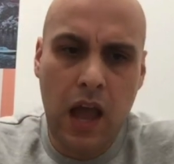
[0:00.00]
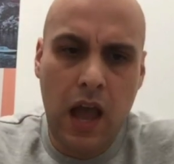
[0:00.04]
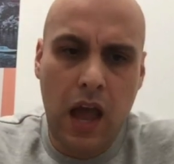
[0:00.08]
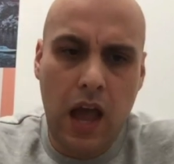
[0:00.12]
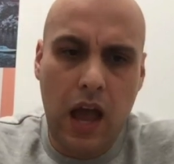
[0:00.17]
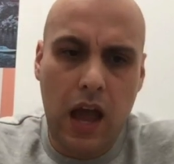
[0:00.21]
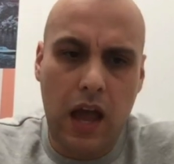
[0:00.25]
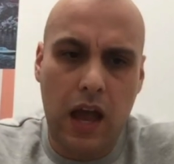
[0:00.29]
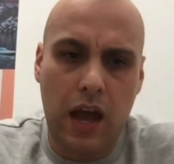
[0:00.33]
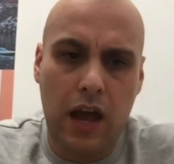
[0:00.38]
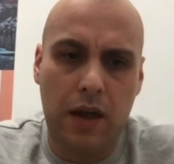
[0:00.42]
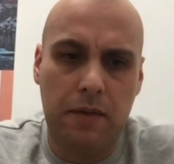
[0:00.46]

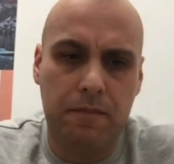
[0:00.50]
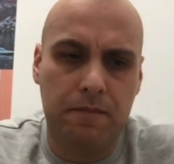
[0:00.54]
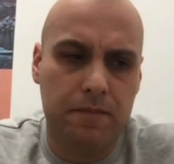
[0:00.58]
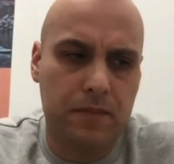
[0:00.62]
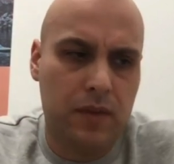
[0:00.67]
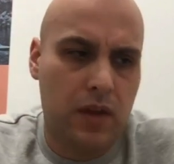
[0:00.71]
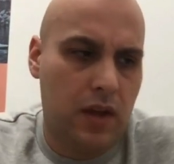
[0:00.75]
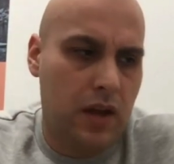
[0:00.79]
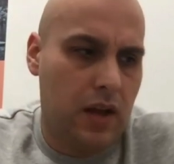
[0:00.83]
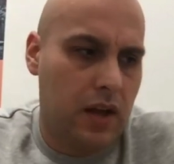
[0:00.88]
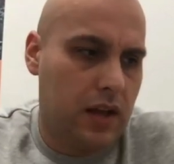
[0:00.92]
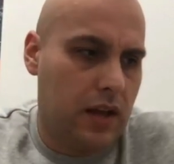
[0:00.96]
And
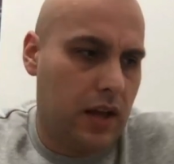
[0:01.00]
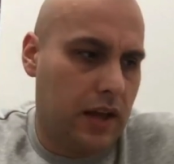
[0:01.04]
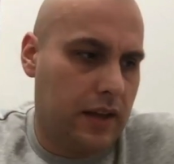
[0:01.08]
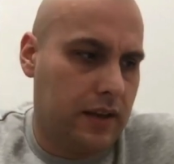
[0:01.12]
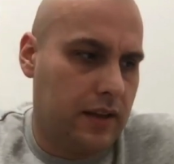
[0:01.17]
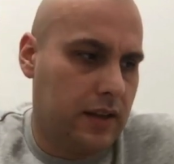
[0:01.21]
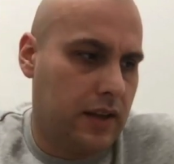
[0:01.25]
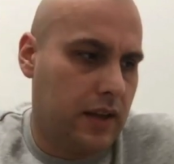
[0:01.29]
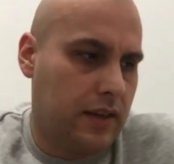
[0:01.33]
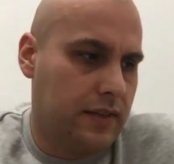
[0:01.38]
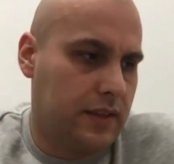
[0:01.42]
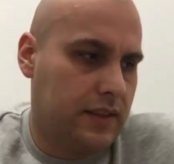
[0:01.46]

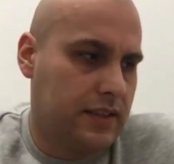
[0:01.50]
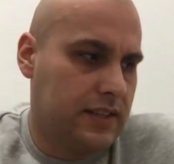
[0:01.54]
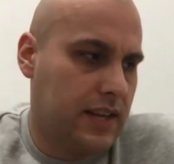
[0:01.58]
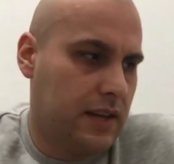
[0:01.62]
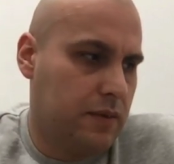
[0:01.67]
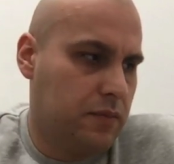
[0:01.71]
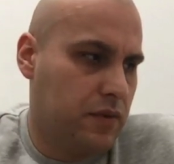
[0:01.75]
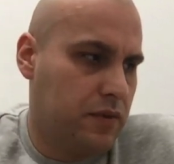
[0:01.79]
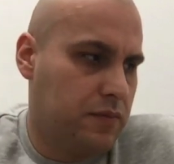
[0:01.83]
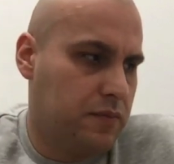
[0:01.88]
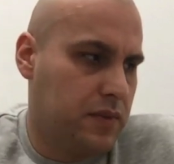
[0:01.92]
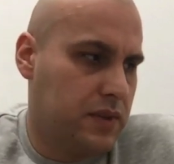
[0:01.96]
the
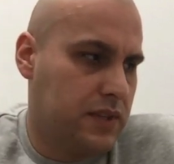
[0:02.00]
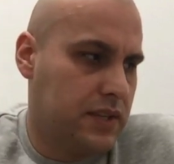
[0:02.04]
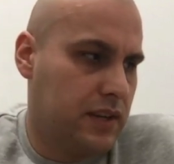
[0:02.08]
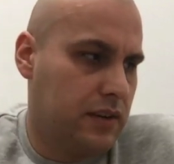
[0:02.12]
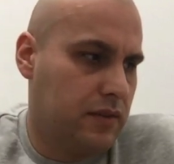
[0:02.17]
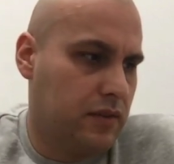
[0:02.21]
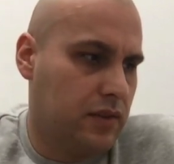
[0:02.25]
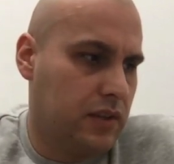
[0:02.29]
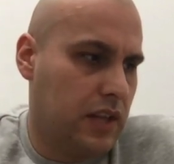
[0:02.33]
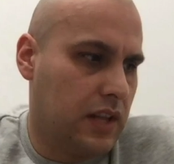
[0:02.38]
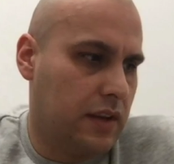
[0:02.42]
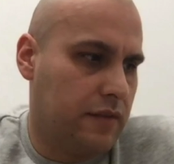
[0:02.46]
same with
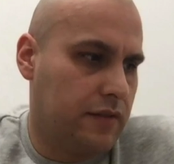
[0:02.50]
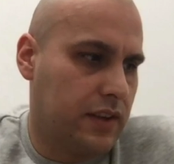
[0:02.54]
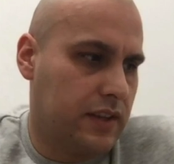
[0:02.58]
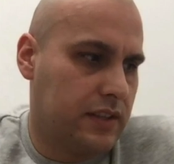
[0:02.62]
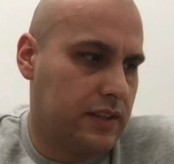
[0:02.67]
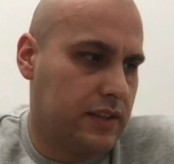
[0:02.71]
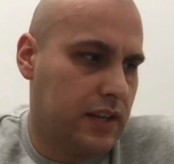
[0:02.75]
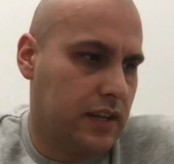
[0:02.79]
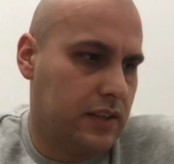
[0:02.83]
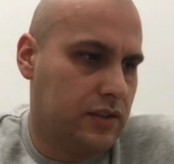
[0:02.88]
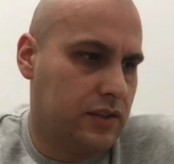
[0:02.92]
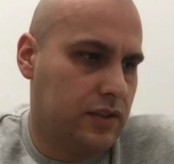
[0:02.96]
material life
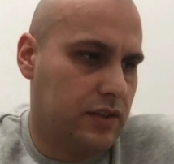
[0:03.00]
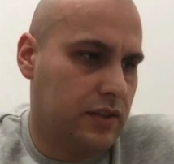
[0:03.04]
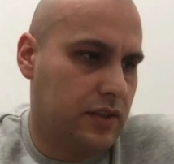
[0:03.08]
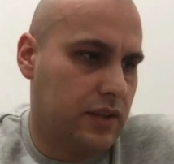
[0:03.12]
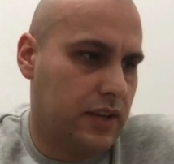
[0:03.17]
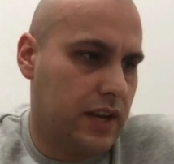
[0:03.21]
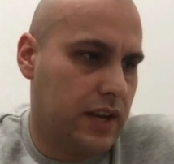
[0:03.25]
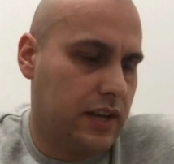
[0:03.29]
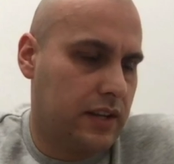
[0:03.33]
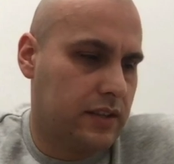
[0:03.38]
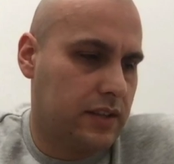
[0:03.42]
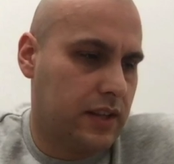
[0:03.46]
extension.
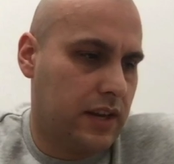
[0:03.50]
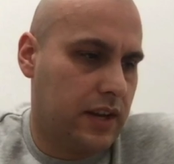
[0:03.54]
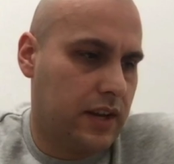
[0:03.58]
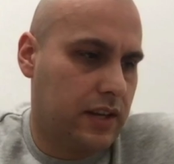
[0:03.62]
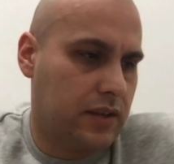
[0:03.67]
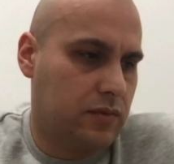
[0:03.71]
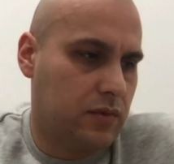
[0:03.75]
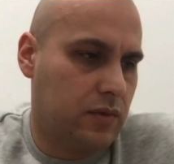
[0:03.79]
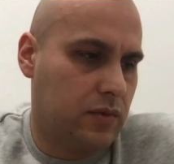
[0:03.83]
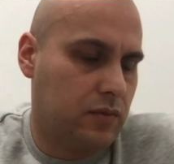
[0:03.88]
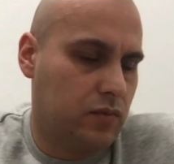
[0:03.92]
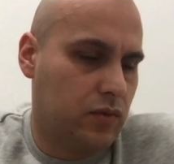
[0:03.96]
The
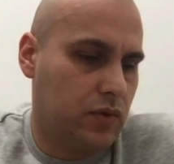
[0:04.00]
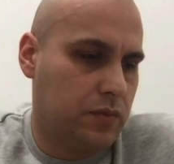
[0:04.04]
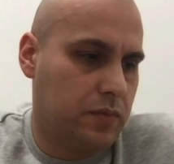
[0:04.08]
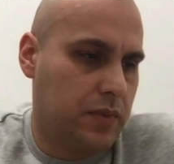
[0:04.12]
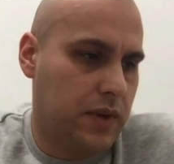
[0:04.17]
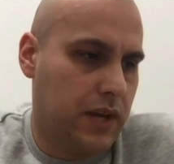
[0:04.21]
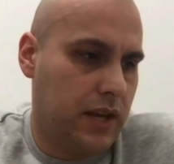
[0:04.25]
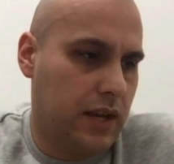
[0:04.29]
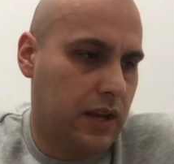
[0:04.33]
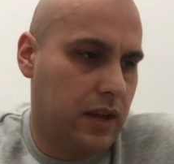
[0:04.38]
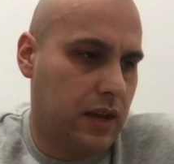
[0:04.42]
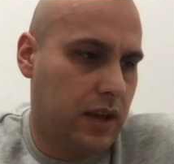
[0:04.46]
next one would
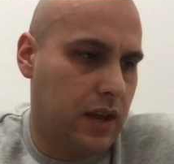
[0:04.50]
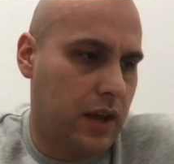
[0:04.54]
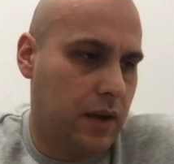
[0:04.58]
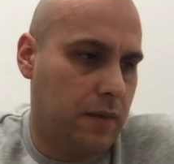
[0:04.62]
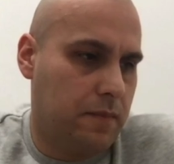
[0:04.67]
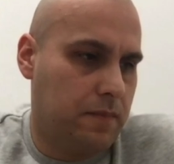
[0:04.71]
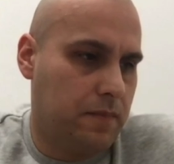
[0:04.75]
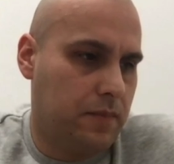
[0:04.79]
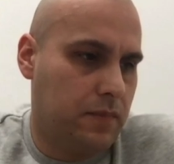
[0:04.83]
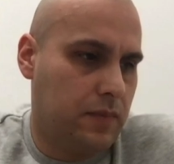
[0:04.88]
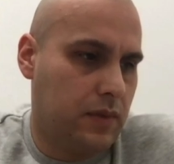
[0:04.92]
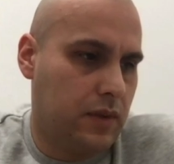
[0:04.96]
be
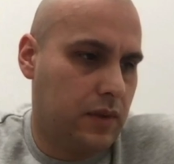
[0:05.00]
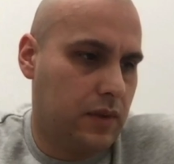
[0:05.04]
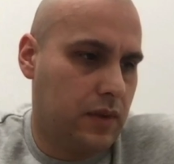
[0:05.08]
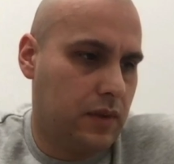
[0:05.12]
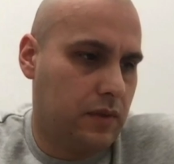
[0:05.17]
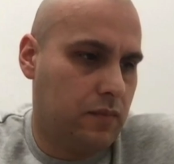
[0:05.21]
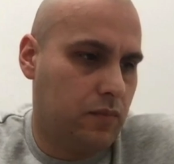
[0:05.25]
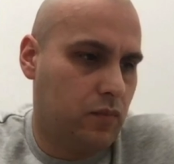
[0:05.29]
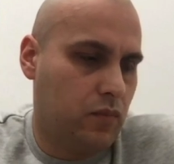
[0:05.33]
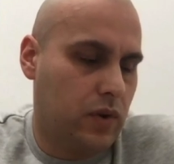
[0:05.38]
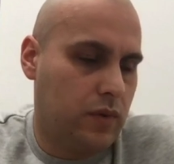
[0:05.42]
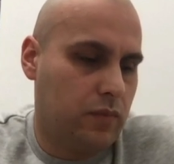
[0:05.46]

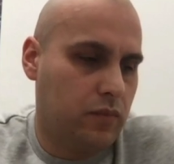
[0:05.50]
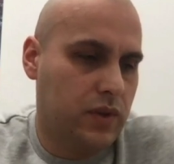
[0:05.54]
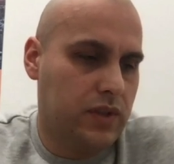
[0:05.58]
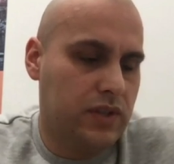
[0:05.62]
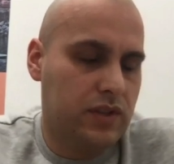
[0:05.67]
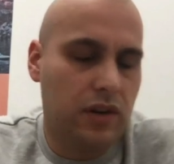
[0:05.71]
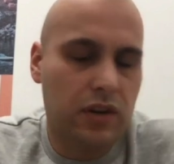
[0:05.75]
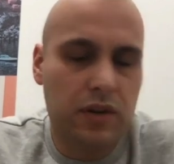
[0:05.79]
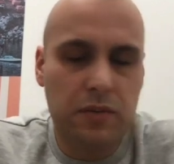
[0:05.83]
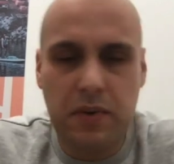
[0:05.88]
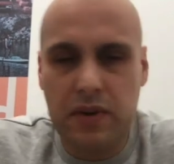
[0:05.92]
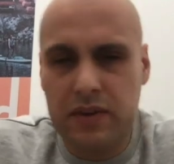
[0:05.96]
when we
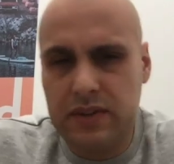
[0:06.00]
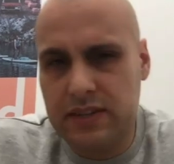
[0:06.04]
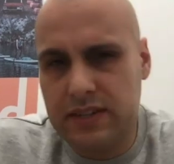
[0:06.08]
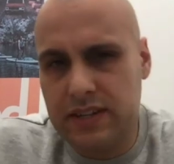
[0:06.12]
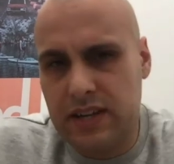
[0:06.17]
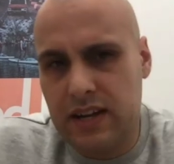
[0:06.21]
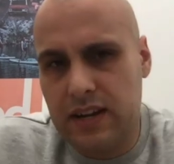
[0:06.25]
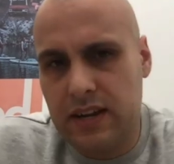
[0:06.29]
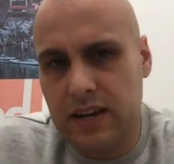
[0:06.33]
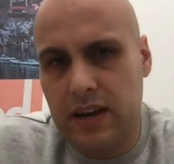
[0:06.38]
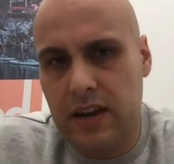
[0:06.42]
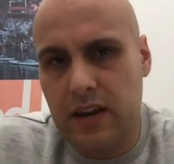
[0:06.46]
talk about
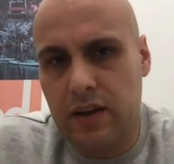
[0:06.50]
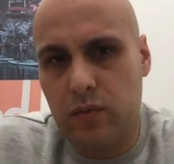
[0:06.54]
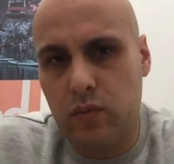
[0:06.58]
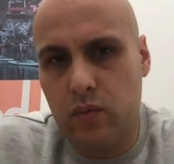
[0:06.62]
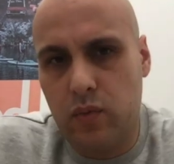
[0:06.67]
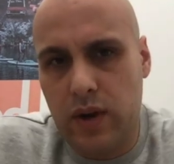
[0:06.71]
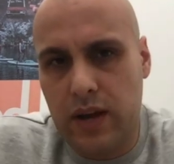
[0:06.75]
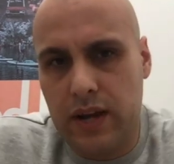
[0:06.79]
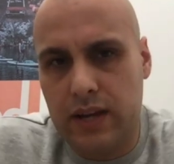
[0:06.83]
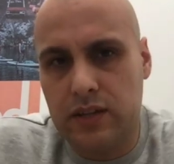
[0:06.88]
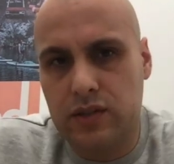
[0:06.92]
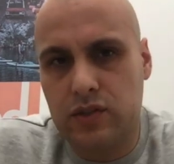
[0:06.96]
designing out
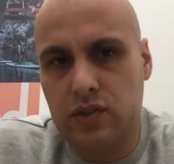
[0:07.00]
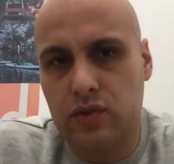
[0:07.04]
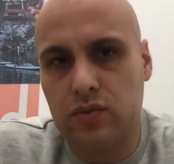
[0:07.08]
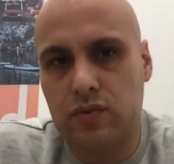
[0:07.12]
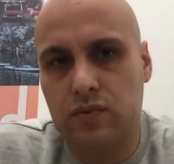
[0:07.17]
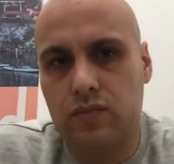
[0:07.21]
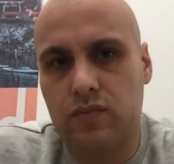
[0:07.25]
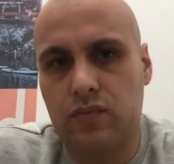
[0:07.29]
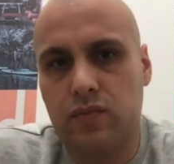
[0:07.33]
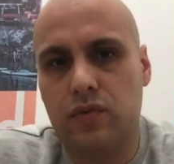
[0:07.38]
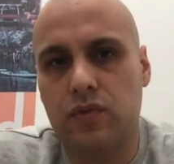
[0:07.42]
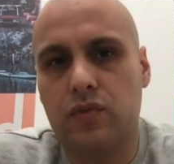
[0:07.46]
waste,
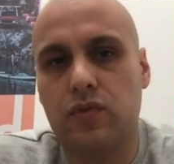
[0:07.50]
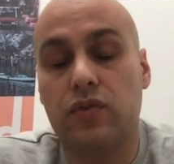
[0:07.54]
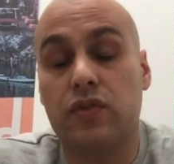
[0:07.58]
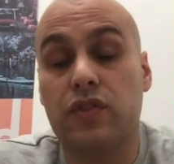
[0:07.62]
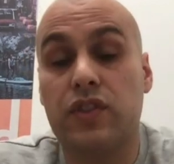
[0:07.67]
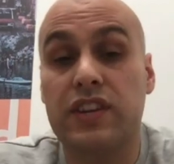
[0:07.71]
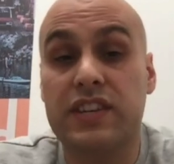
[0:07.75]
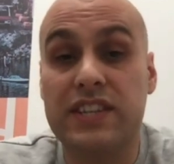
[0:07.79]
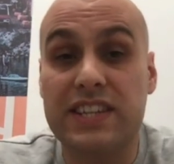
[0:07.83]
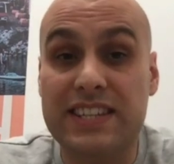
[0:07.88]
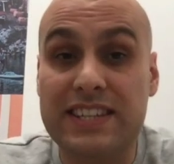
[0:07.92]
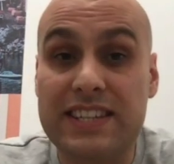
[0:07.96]

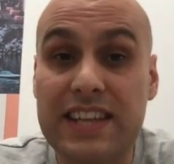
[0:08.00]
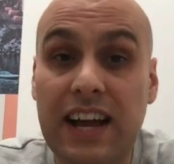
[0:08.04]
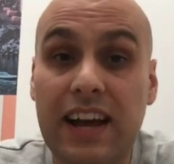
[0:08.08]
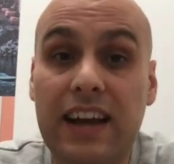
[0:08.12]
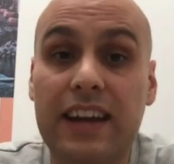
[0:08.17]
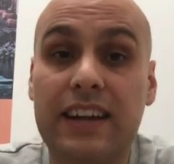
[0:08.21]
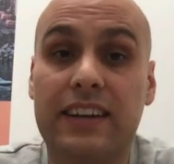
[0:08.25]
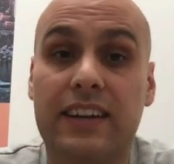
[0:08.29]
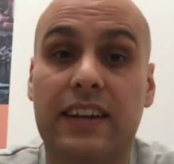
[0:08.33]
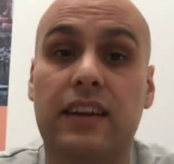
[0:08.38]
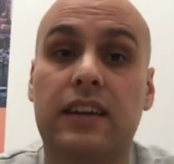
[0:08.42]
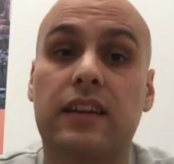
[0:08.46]
the
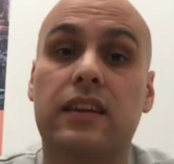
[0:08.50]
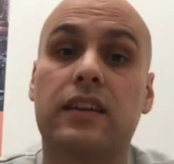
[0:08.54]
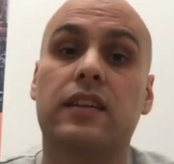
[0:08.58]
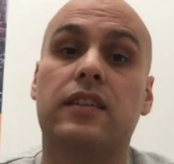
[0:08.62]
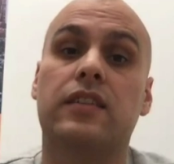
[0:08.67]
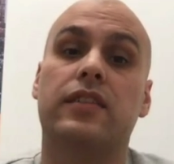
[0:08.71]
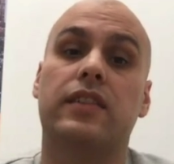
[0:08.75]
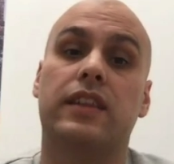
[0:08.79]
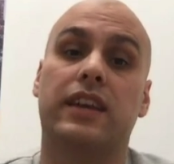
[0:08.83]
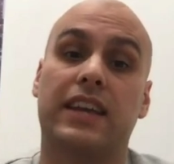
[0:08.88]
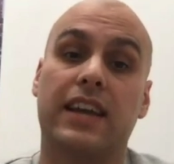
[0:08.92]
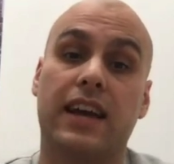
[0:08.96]
designer,
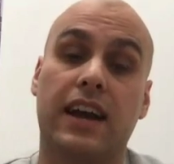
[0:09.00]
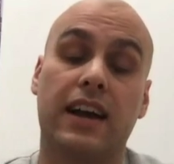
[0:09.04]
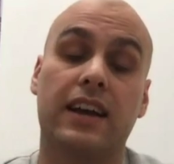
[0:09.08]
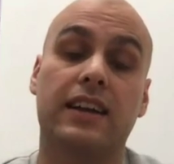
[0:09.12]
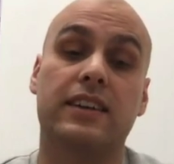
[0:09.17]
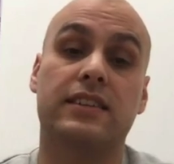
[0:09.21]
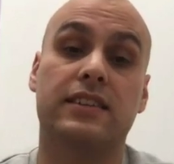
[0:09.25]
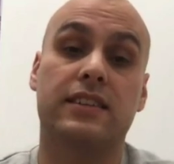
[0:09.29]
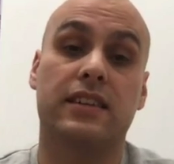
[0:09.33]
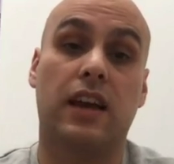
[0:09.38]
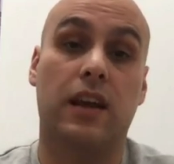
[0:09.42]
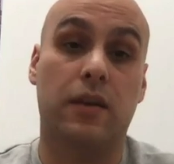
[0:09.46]
the
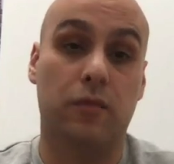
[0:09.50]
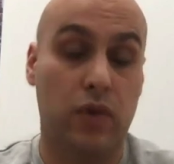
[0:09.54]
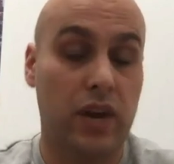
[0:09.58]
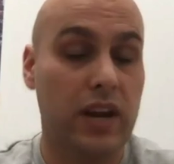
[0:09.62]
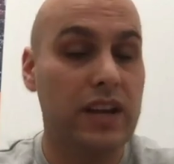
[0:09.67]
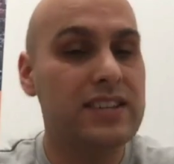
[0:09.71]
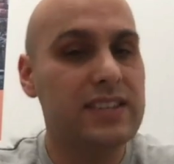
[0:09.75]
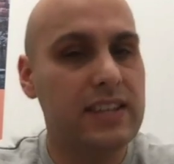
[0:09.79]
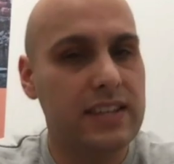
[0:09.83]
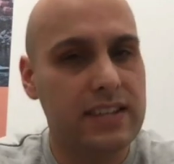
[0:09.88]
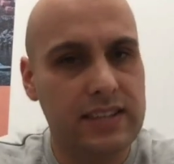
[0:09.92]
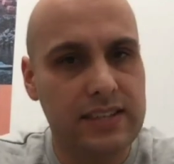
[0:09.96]
guys, and when I
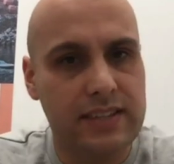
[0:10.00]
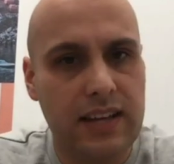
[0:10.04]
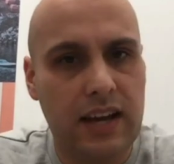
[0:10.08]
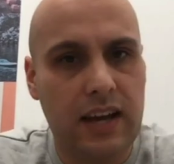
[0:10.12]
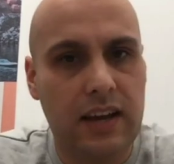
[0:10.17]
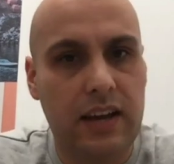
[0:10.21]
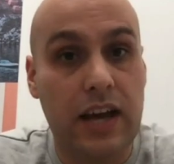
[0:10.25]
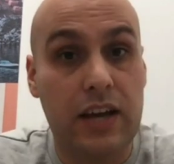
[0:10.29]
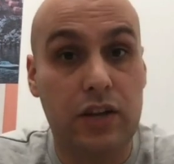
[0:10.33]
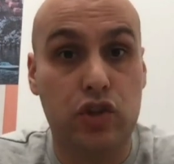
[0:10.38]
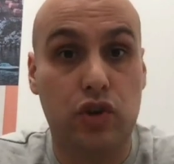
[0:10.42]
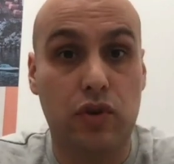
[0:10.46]
say
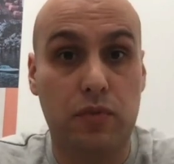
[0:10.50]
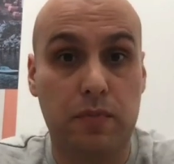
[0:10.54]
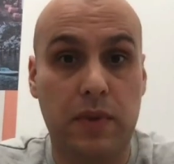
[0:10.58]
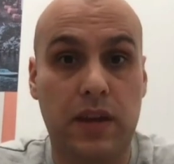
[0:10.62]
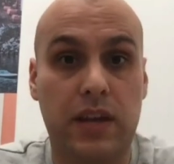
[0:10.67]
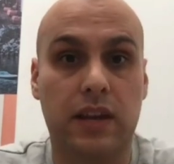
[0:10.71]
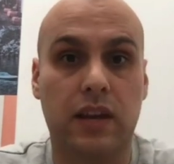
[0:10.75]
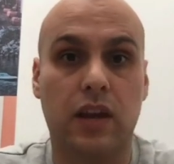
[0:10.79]
designer, I don't mean